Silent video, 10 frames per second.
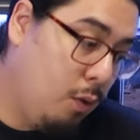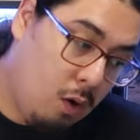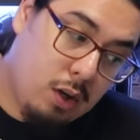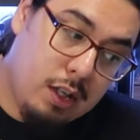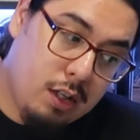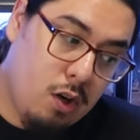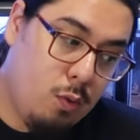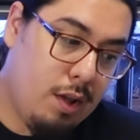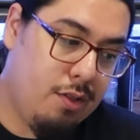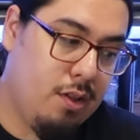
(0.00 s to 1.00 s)
are going to go
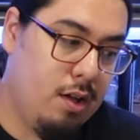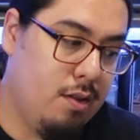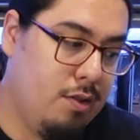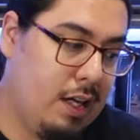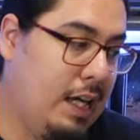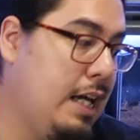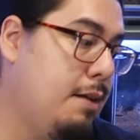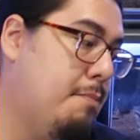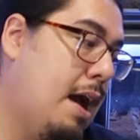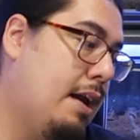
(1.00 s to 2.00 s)
with the
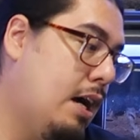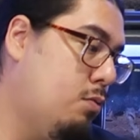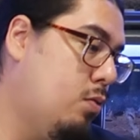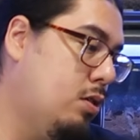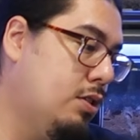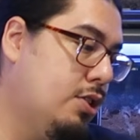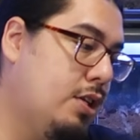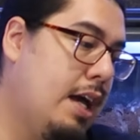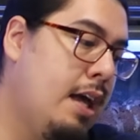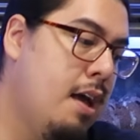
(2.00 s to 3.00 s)
heat mat, I will
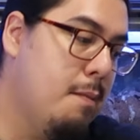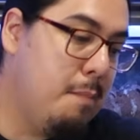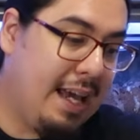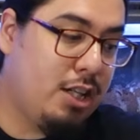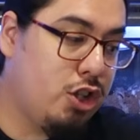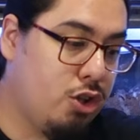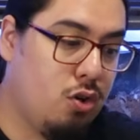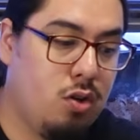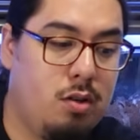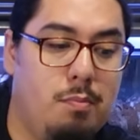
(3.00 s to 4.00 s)
say make
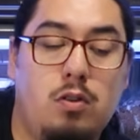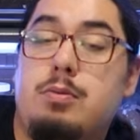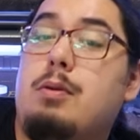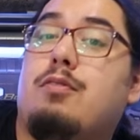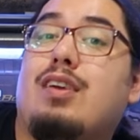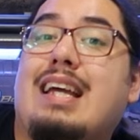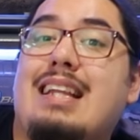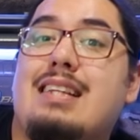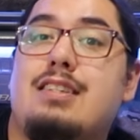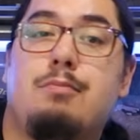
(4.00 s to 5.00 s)
sure, most people
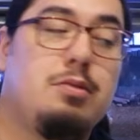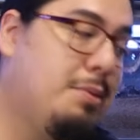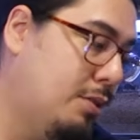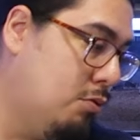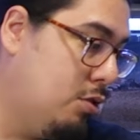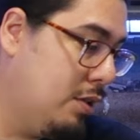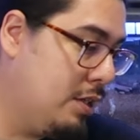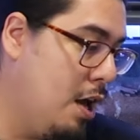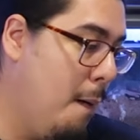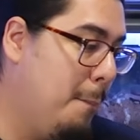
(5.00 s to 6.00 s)
forget this and most people don't do
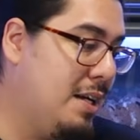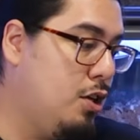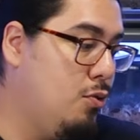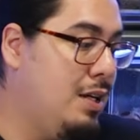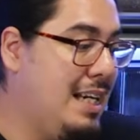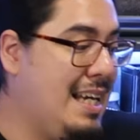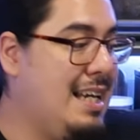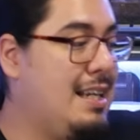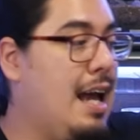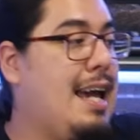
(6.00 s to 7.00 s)
this, but you
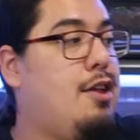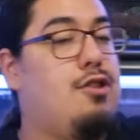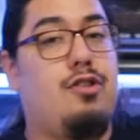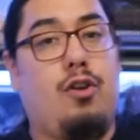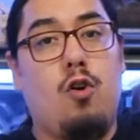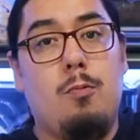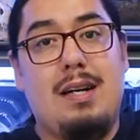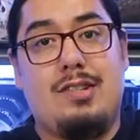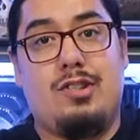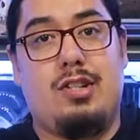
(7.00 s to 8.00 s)
need a
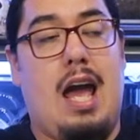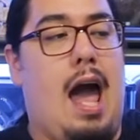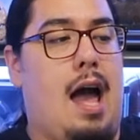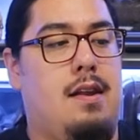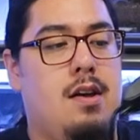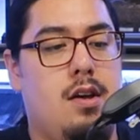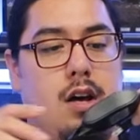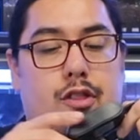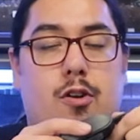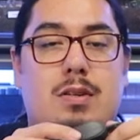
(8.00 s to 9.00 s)
thermostat.
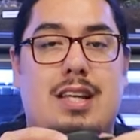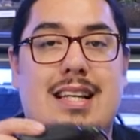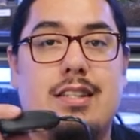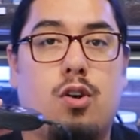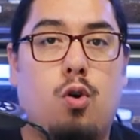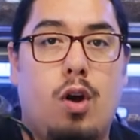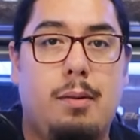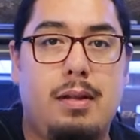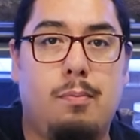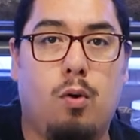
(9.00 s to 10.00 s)
A thermostat is
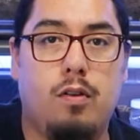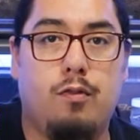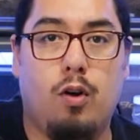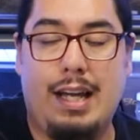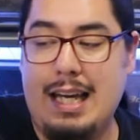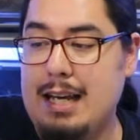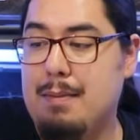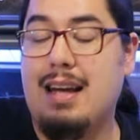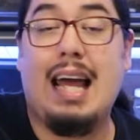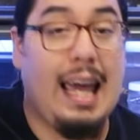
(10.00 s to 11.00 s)
incredibly important for a heat
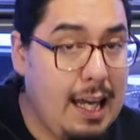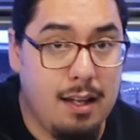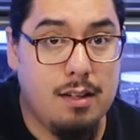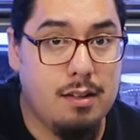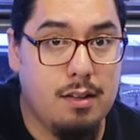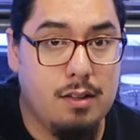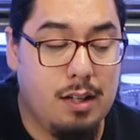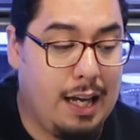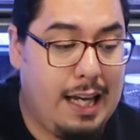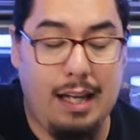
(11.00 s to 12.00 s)
mat and
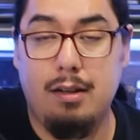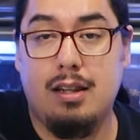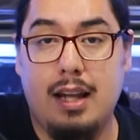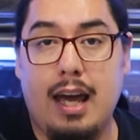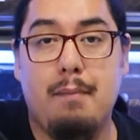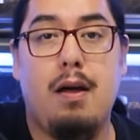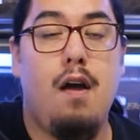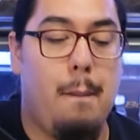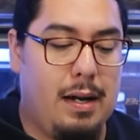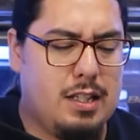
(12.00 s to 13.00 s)
a heat lamp,
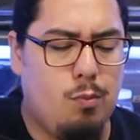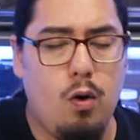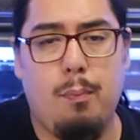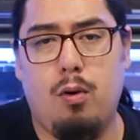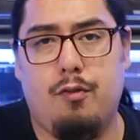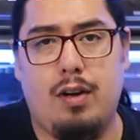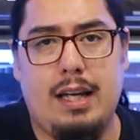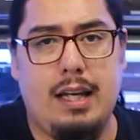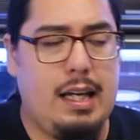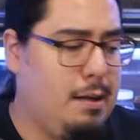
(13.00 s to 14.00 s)
but it's more important for a
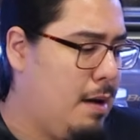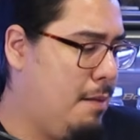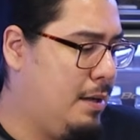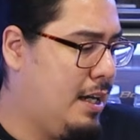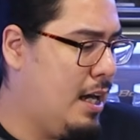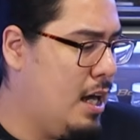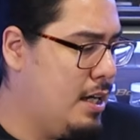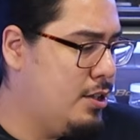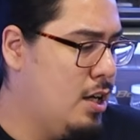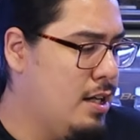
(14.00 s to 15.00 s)
heat mat
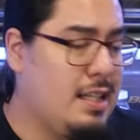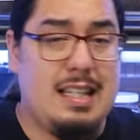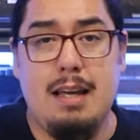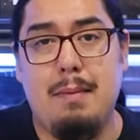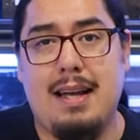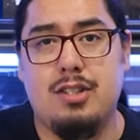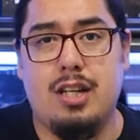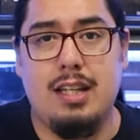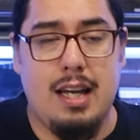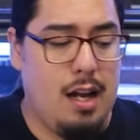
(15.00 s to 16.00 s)
because these heat mats
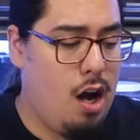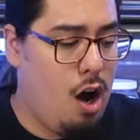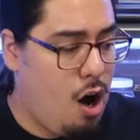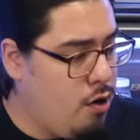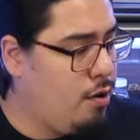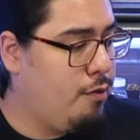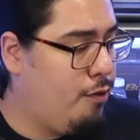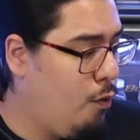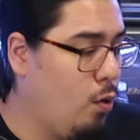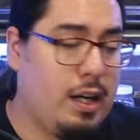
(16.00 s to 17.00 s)
can get
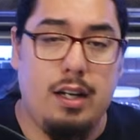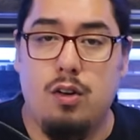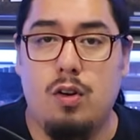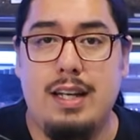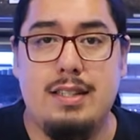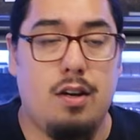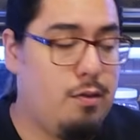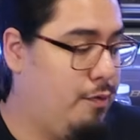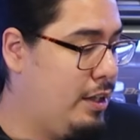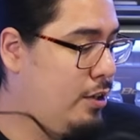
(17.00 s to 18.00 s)
140 degrees,
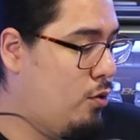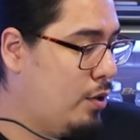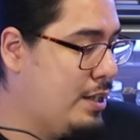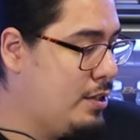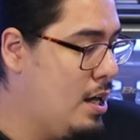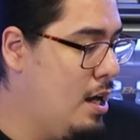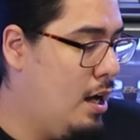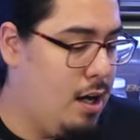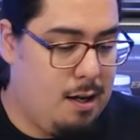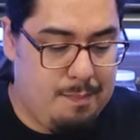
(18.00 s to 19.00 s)
150 degrees,
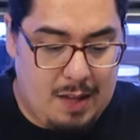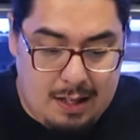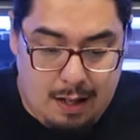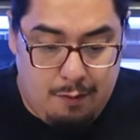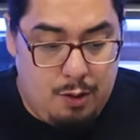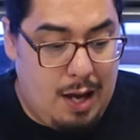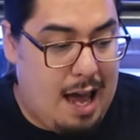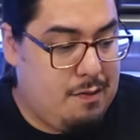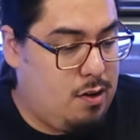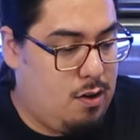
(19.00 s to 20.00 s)
and if you
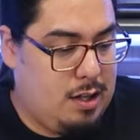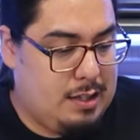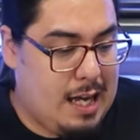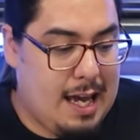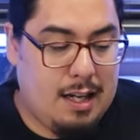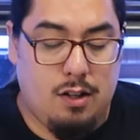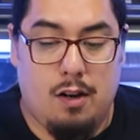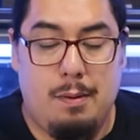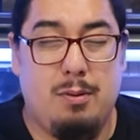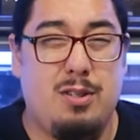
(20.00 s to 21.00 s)
have it on a tank, a lot
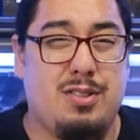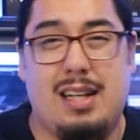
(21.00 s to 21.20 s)
of people use